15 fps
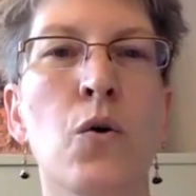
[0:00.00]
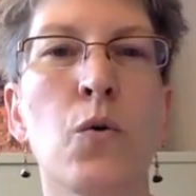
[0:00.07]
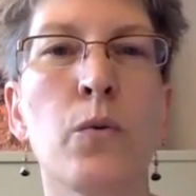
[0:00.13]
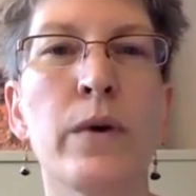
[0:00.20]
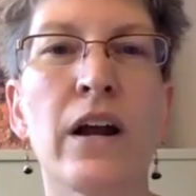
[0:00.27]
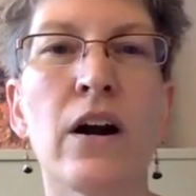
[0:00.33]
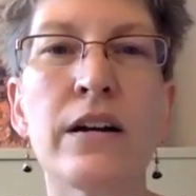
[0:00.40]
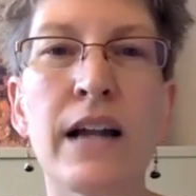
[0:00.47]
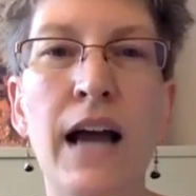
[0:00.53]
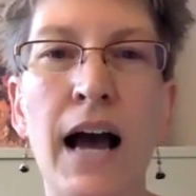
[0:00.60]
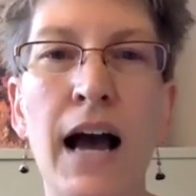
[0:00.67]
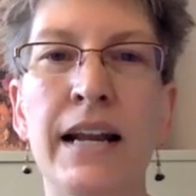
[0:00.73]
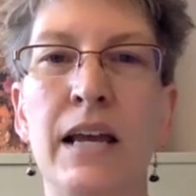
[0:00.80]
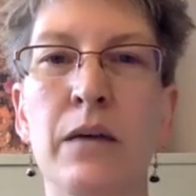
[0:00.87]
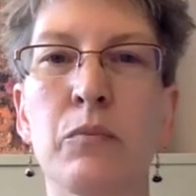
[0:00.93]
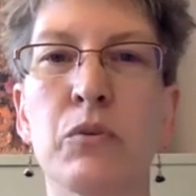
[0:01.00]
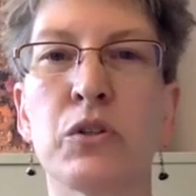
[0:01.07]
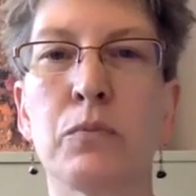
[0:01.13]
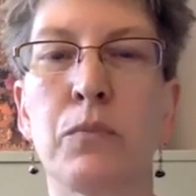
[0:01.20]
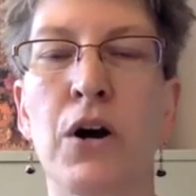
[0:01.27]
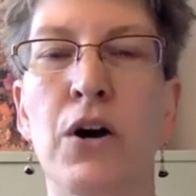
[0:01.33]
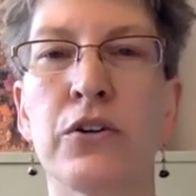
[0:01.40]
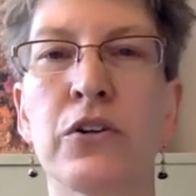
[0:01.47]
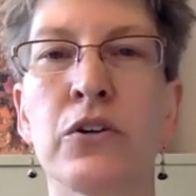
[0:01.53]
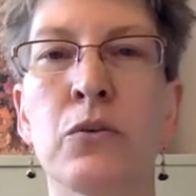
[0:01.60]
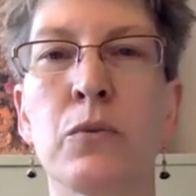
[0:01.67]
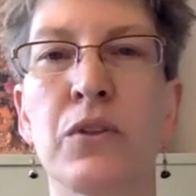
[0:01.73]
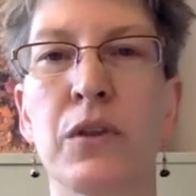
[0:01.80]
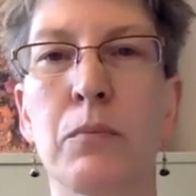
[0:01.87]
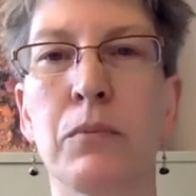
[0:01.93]
We are not able to partner
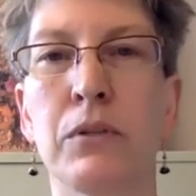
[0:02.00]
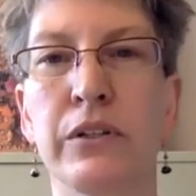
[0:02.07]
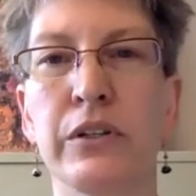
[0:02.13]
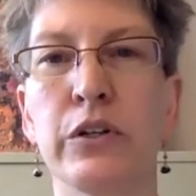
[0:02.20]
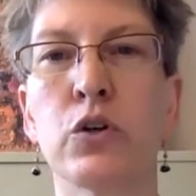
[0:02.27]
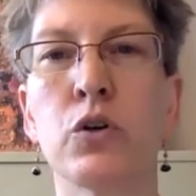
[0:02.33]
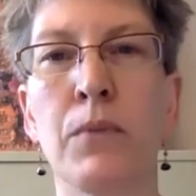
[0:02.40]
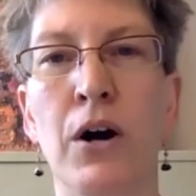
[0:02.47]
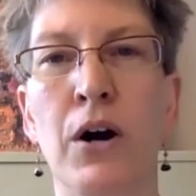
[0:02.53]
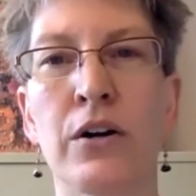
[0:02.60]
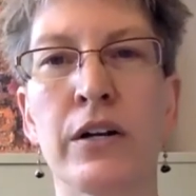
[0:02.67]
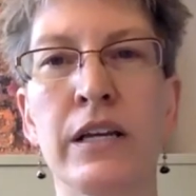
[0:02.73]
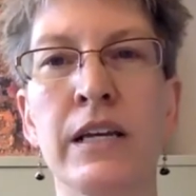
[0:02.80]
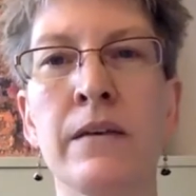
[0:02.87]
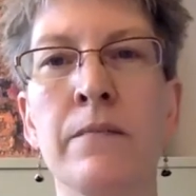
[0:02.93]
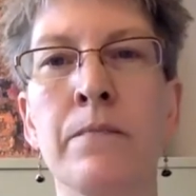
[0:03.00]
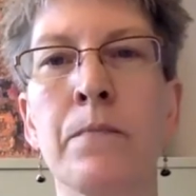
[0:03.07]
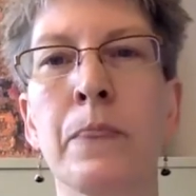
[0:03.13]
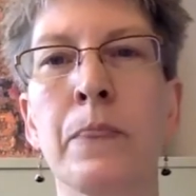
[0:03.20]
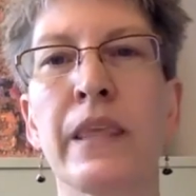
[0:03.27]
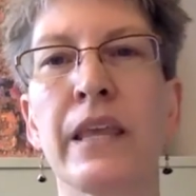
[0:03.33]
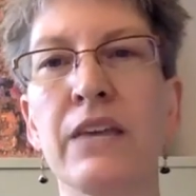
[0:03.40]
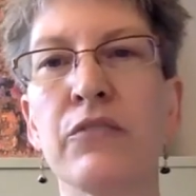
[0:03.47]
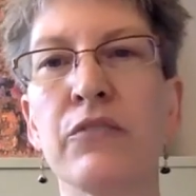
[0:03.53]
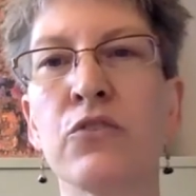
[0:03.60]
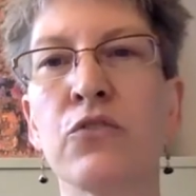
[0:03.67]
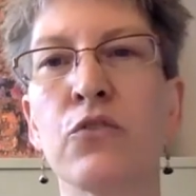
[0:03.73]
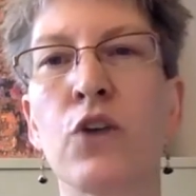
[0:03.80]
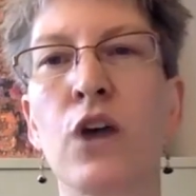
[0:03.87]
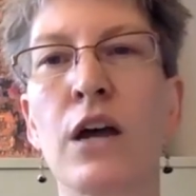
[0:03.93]
with a political party, even
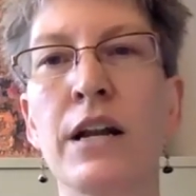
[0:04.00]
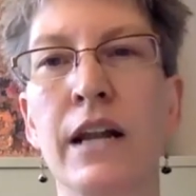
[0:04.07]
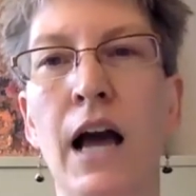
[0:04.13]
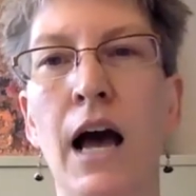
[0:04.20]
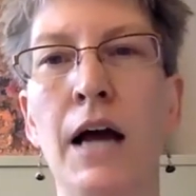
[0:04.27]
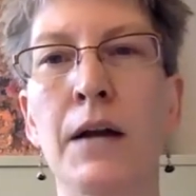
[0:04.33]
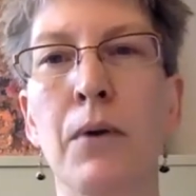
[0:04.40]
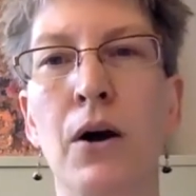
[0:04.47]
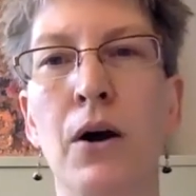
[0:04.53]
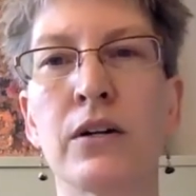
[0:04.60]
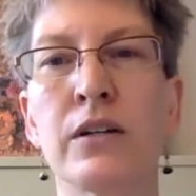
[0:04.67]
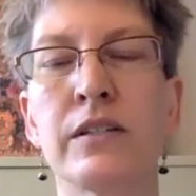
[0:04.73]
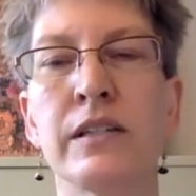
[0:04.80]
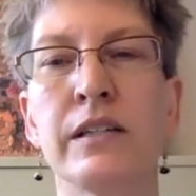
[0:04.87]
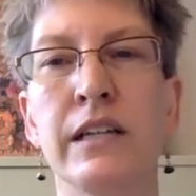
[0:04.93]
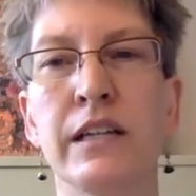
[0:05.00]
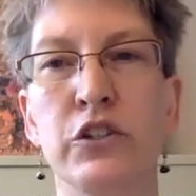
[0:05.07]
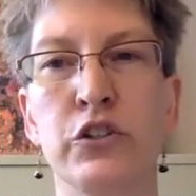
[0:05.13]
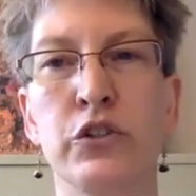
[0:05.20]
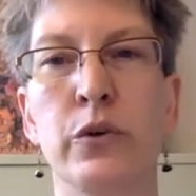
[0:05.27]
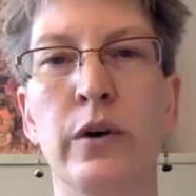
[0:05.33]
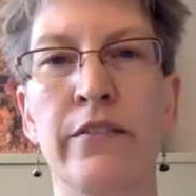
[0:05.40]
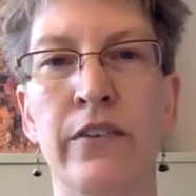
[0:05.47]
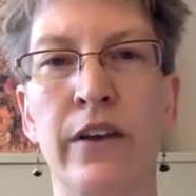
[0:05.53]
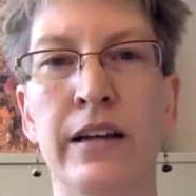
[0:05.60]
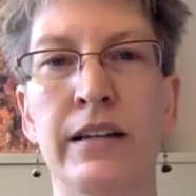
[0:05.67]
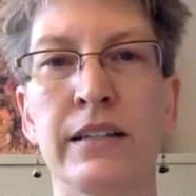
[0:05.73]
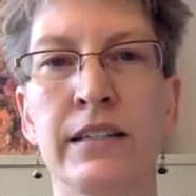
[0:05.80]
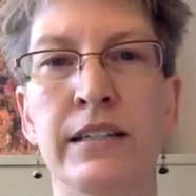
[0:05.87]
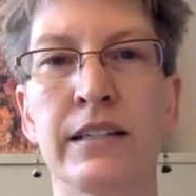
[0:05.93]
for a nonpartisan issue
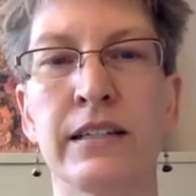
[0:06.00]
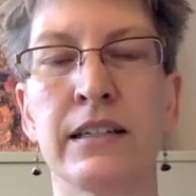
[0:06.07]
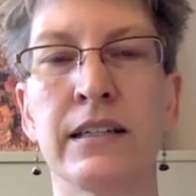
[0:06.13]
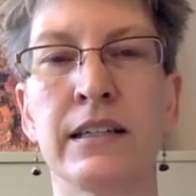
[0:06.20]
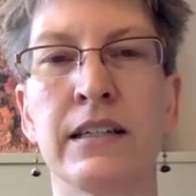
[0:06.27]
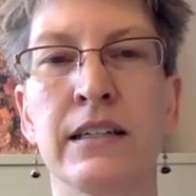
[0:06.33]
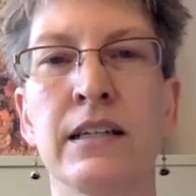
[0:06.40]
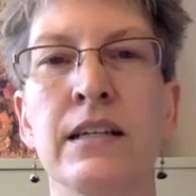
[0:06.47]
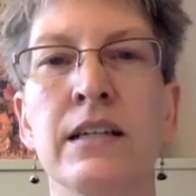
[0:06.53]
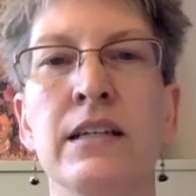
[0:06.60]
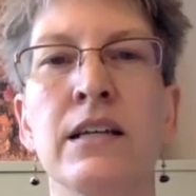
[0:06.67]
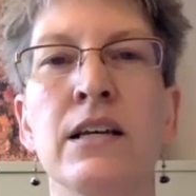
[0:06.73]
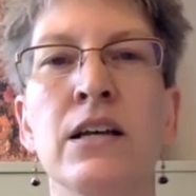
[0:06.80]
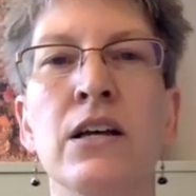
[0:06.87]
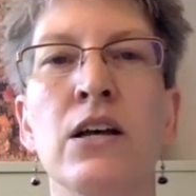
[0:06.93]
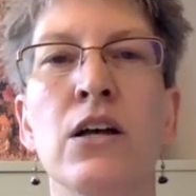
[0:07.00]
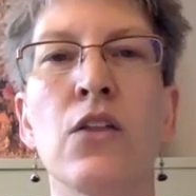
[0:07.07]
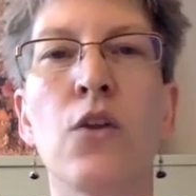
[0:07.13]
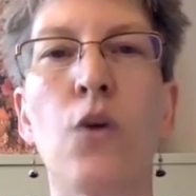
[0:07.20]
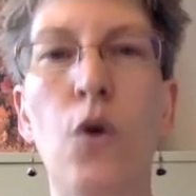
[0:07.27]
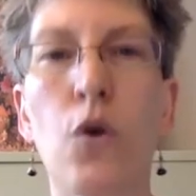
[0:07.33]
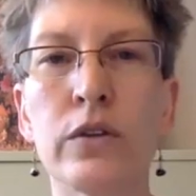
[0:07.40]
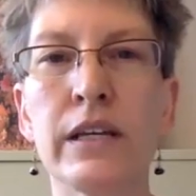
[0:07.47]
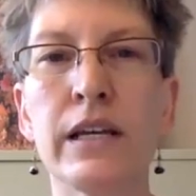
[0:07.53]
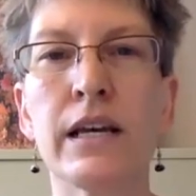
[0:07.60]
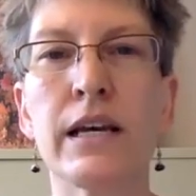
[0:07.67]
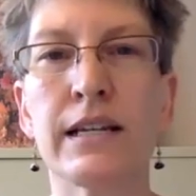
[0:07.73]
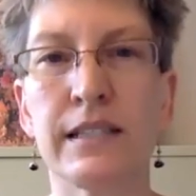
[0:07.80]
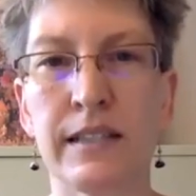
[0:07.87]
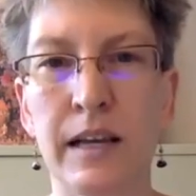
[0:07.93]
event. The only
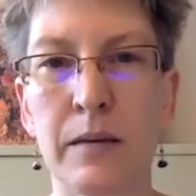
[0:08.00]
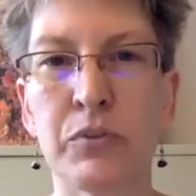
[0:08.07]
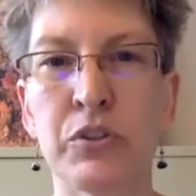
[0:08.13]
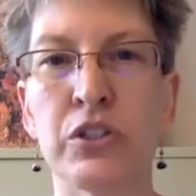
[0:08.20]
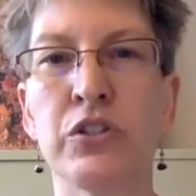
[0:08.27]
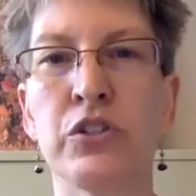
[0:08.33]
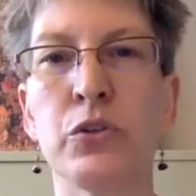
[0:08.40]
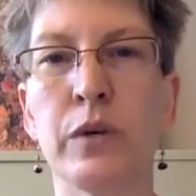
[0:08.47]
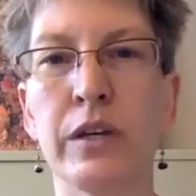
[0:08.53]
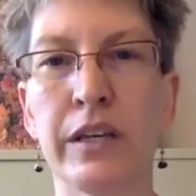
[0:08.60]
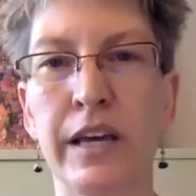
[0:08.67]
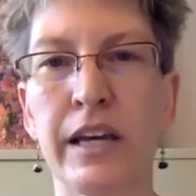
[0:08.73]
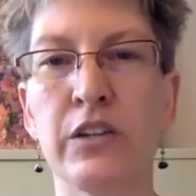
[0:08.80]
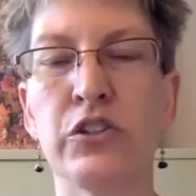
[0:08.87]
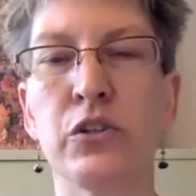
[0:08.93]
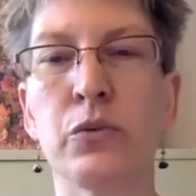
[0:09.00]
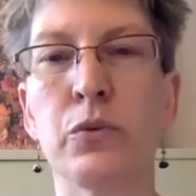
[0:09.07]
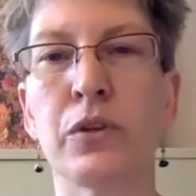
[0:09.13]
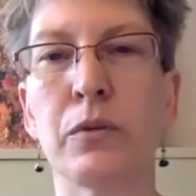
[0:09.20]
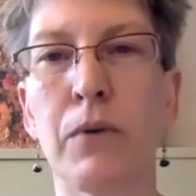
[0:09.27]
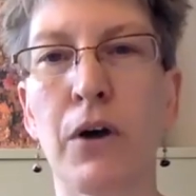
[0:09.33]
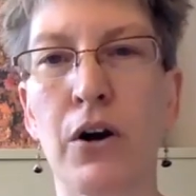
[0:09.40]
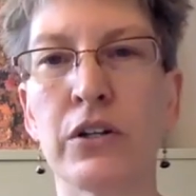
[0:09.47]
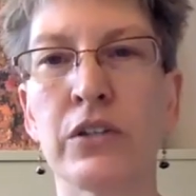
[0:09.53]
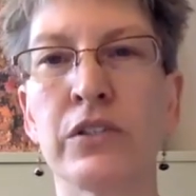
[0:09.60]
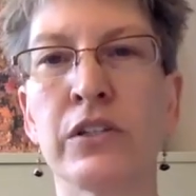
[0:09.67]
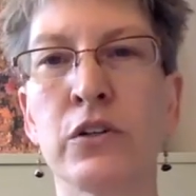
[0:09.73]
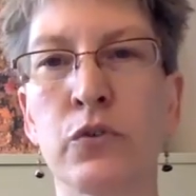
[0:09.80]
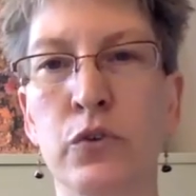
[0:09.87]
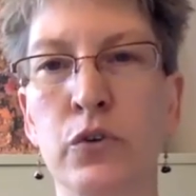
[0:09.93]
exception to engaging with a
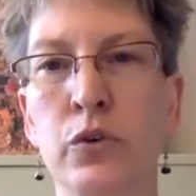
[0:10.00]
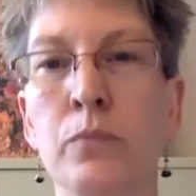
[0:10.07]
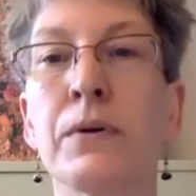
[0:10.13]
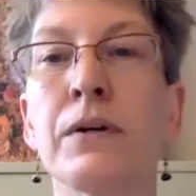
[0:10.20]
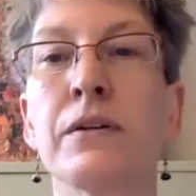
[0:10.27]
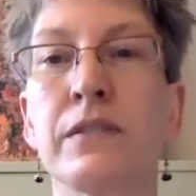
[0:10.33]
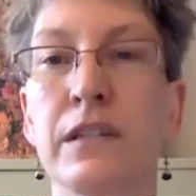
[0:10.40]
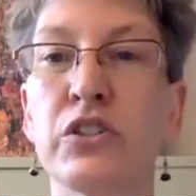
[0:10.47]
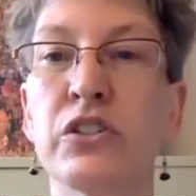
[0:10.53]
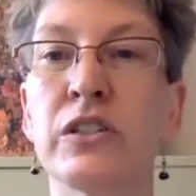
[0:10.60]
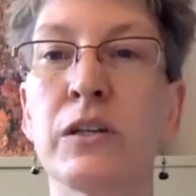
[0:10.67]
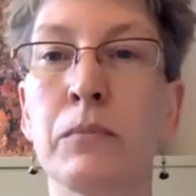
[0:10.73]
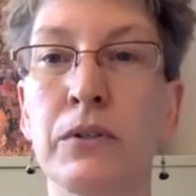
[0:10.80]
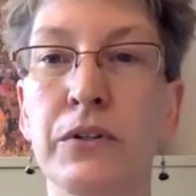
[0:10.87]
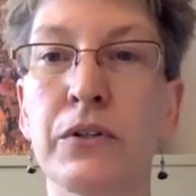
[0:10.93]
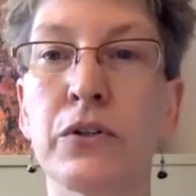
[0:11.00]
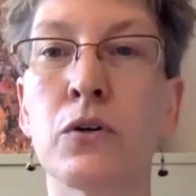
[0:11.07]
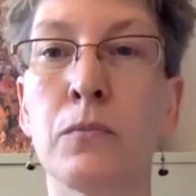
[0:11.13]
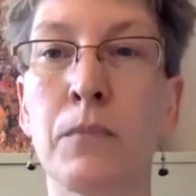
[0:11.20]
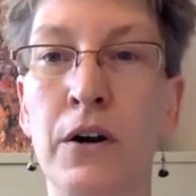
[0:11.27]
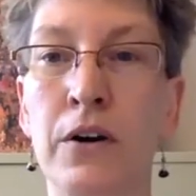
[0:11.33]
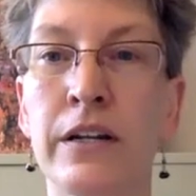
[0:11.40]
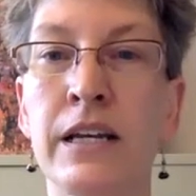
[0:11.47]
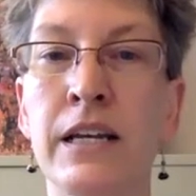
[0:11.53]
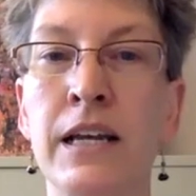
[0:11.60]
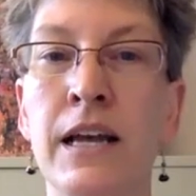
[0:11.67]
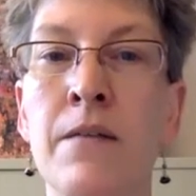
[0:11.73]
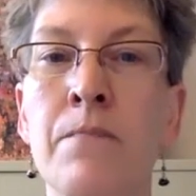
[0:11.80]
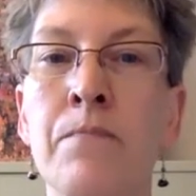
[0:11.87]
partisan group, such as a political party,